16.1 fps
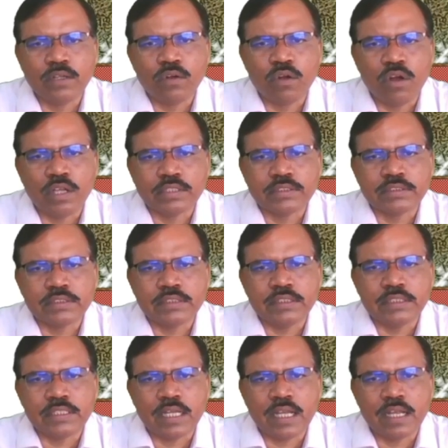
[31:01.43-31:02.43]
cos
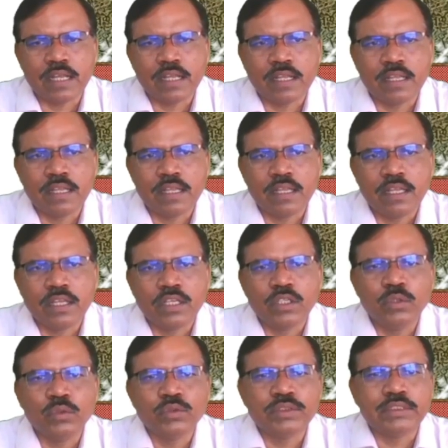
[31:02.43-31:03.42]
theta.
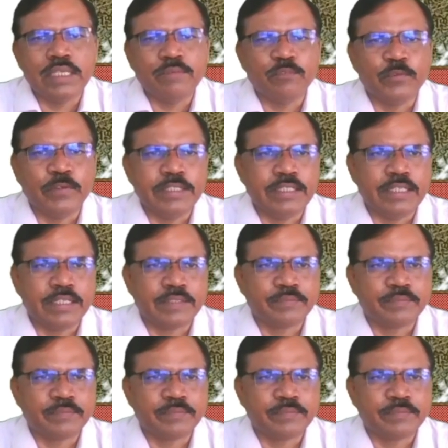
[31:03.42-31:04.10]
Use same one here.